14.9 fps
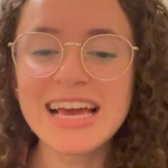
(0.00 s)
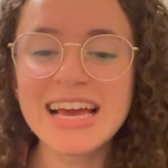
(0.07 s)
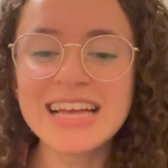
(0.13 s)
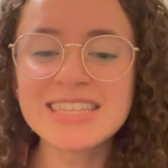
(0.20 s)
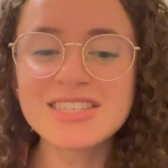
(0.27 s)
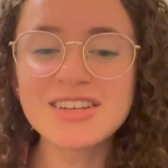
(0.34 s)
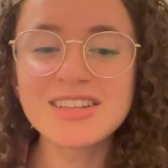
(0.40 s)

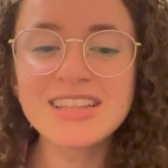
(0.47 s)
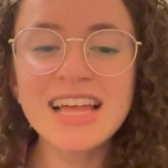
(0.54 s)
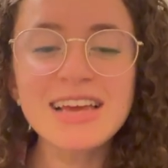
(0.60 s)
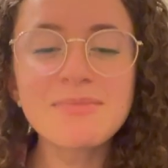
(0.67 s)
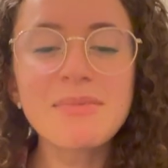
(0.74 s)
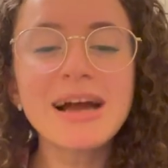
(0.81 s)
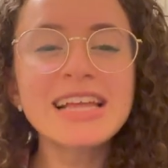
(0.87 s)
it's
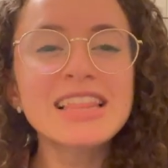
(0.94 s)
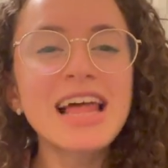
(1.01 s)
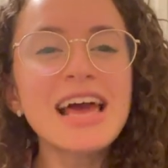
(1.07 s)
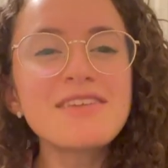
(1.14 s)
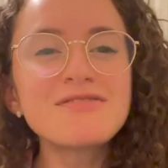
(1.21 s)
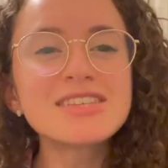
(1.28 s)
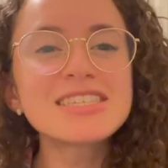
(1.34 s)
like my
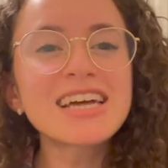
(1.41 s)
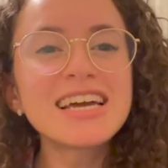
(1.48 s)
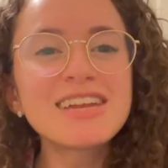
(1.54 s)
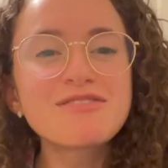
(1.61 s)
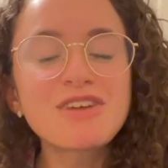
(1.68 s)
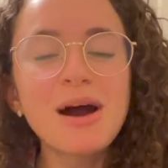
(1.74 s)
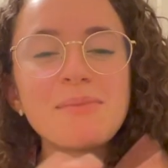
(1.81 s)
life is
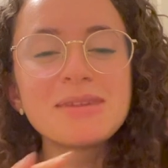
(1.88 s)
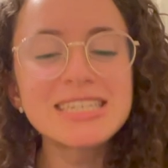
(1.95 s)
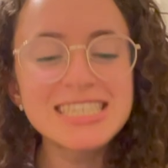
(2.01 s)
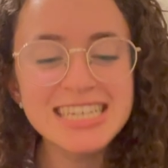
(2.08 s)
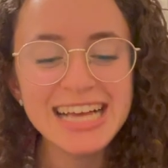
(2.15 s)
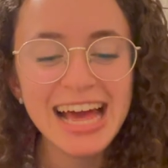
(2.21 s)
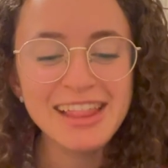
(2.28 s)
kind of coming
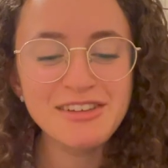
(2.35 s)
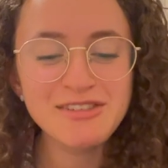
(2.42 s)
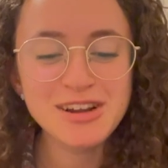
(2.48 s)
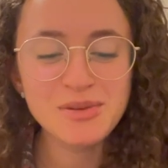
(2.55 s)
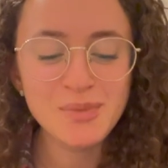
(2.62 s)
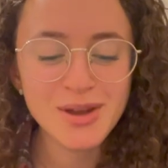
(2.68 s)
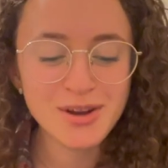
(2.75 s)
together
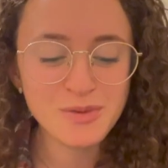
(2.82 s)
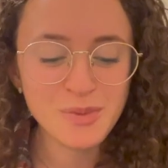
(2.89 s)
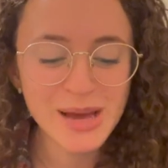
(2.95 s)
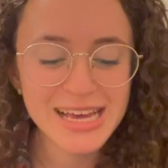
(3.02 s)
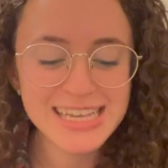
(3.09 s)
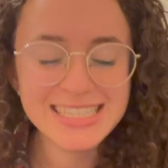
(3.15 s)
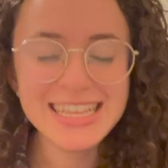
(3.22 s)
in weird
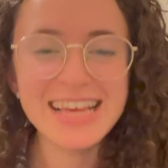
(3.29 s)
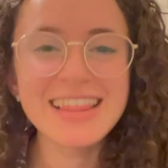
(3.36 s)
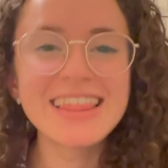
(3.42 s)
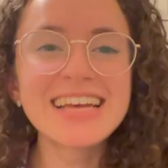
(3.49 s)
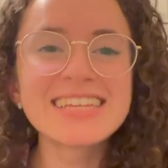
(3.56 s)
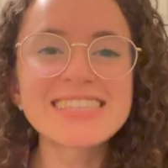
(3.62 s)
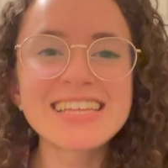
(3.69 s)
ways, like
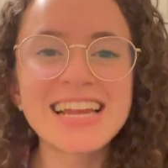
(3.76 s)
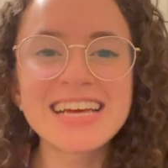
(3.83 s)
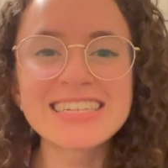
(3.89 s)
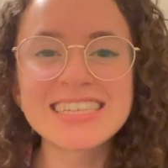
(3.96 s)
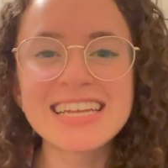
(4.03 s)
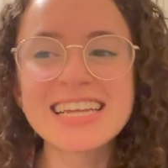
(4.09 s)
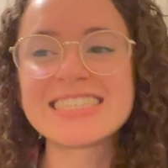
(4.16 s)
things that I
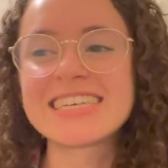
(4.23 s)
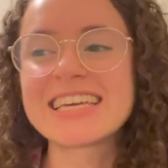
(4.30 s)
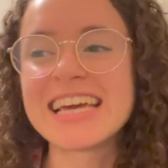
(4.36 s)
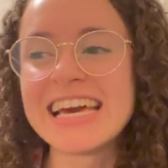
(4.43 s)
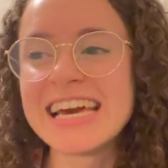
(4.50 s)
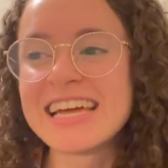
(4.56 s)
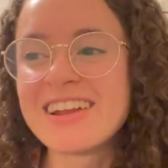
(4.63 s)
did as a
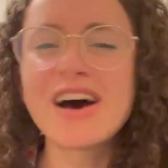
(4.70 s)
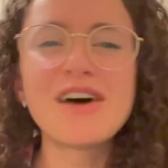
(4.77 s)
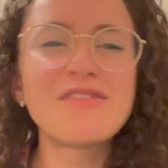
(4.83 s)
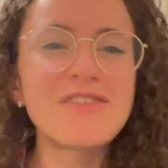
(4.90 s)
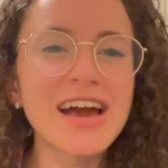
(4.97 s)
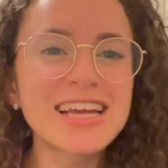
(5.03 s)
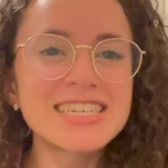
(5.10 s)
kid
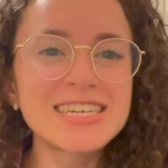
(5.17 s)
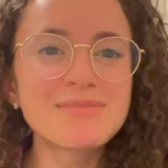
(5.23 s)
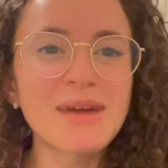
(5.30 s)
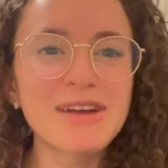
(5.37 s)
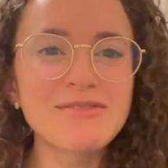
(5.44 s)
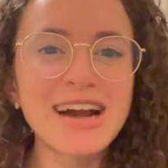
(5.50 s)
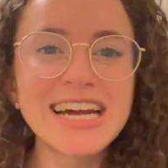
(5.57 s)
affecting
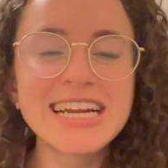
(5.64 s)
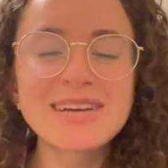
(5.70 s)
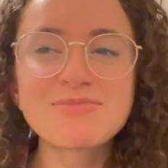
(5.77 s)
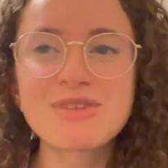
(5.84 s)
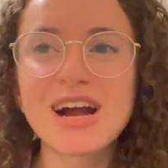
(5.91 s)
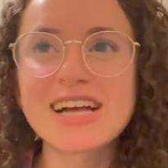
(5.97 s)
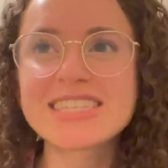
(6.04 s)
my writing
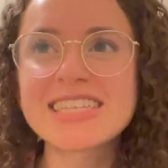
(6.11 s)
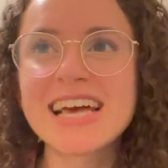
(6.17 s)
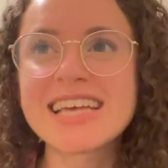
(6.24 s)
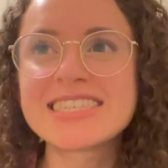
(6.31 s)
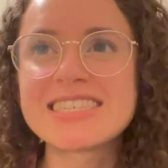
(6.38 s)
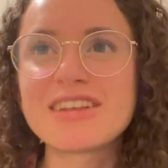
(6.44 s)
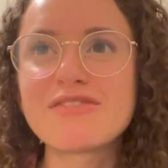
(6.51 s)

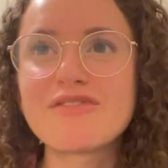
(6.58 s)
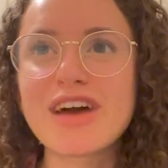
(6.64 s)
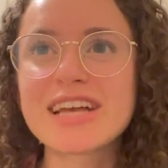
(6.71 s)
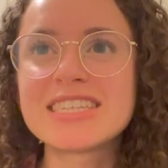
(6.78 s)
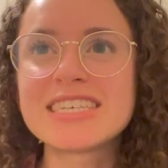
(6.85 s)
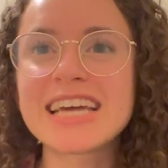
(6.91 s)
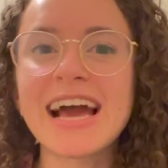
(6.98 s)
process and
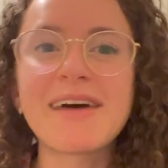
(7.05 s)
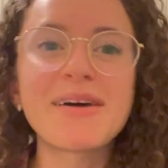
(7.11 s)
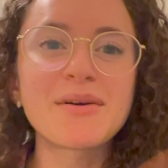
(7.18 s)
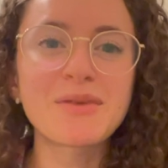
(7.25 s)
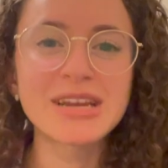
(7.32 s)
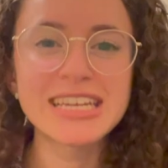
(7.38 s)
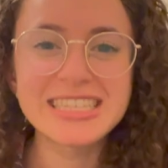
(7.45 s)
affecting how I
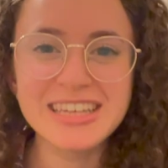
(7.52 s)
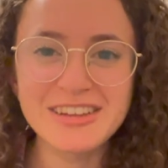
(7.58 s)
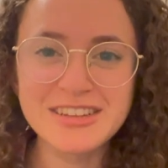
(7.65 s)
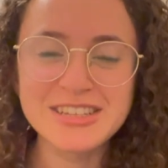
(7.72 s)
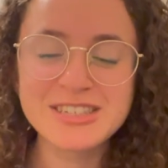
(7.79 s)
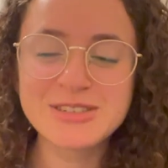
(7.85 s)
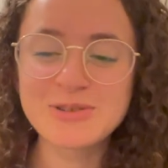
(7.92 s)
want to tell
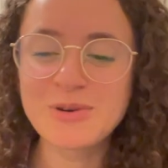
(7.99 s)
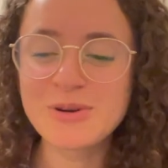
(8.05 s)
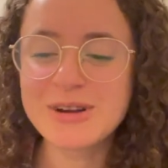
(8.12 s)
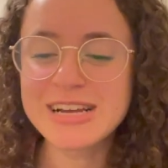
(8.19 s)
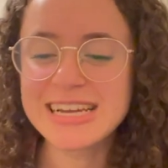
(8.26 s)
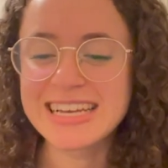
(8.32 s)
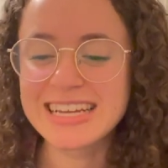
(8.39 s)
the
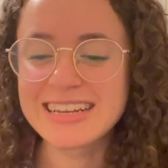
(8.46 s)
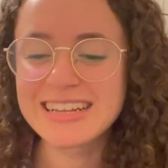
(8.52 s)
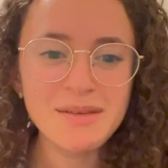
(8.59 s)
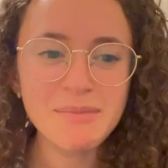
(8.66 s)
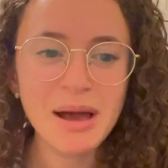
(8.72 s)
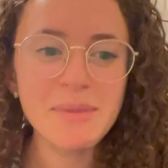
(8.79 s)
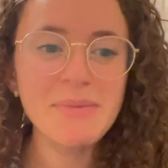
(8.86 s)
story and
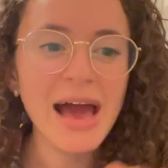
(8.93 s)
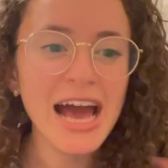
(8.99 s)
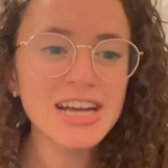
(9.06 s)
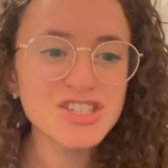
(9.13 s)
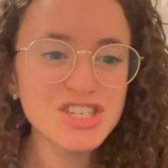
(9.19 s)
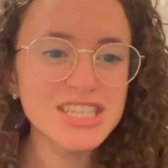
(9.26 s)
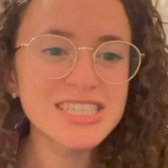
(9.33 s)
my
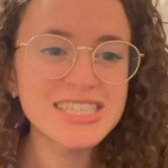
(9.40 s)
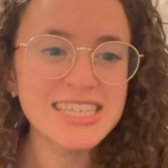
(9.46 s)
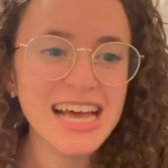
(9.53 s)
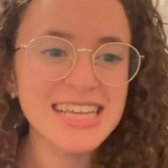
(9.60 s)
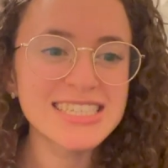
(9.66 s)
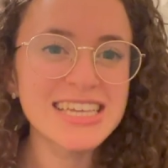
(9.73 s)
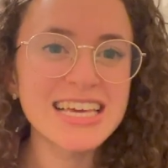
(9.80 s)
passions
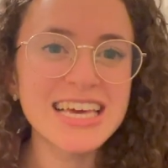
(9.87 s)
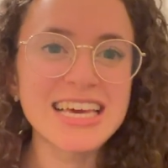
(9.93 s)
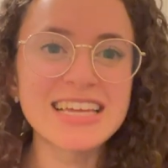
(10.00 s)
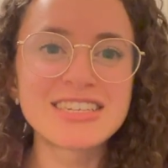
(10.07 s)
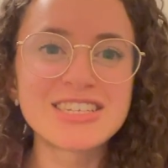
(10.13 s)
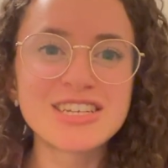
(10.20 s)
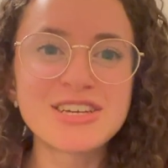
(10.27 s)
as a
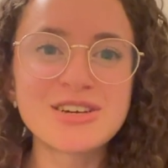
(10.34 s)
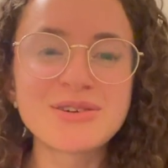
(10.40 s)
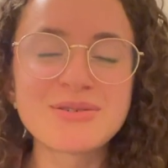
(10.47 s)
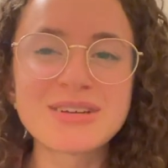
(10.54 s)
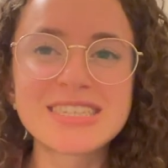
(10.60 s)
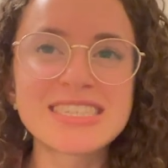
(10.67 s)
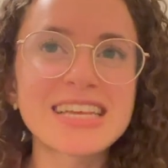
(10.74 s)
kid
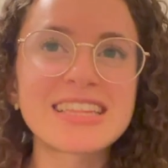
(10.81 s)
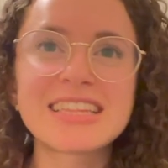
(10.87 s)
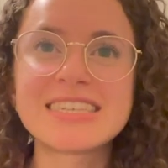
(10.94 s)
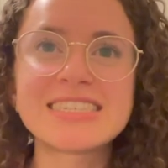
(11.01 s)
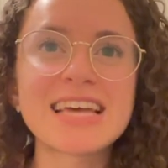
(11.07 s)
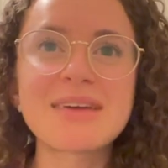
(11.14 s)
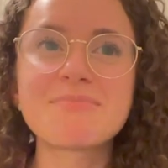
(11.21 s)
too. It's like the
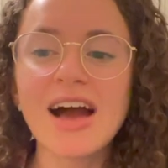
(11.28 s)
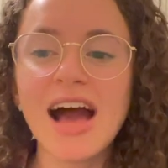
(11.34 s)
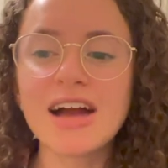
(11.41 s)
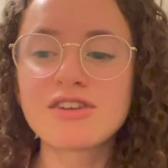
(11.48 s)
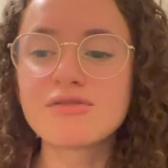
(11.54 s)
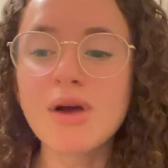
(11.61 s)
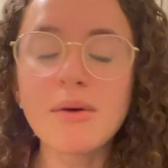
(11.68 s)
same.
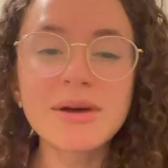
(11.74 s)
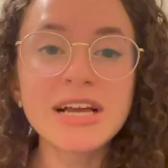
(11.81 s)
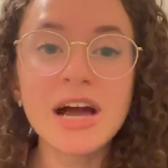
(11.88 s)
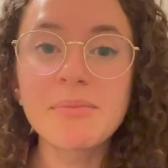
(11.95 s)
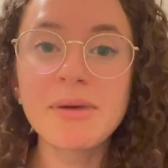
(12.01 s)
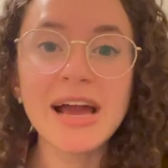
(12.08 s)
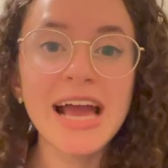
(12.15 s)
I, growing
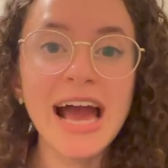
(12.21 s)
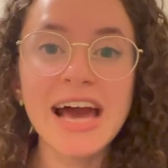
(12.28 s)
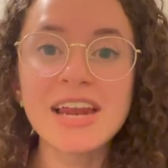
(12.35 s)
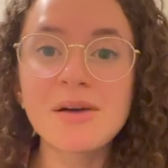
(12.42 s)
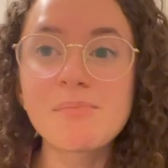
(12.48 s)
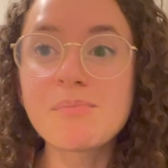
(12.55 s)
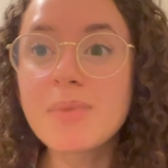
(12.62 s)
up, I had
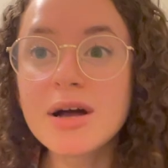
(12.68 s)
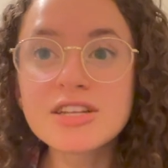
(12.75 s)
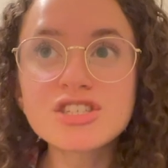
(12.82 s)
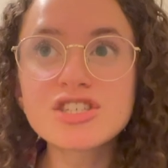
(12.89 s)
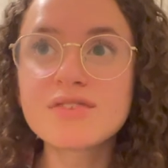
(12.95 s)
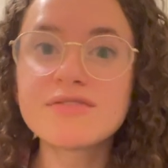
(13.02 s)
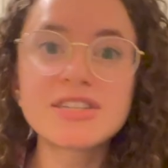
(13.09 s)
a
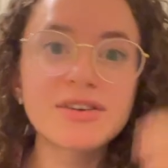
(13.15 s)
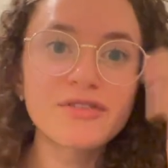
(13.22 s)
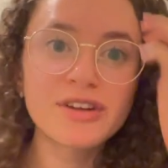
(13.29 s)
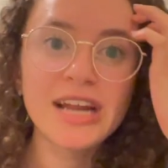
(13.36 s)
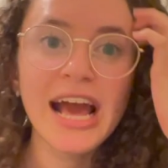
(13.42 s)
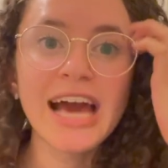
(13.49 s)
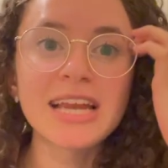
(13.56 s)
bunch of
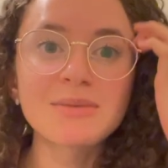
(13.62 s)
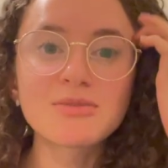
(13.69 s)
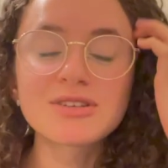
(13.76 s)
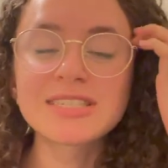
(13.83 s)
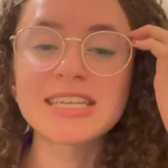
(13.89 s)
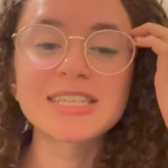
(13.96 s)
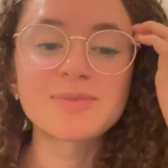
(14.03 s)
different
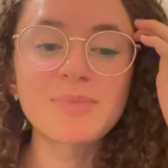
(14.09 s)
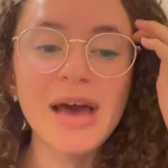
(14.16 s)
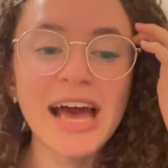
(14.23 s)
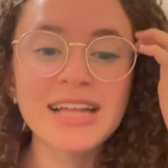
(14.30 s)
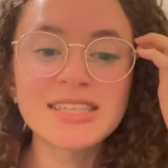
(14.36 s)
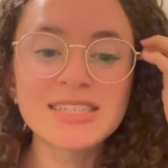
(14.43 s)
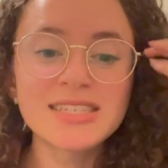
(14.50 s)
animals as
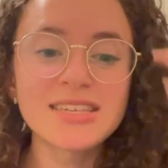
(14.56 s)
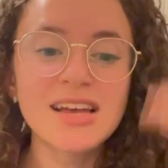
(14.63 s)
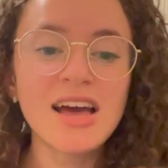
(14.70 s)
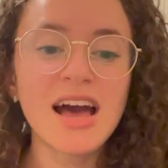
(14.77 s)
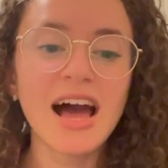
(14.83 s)
pets.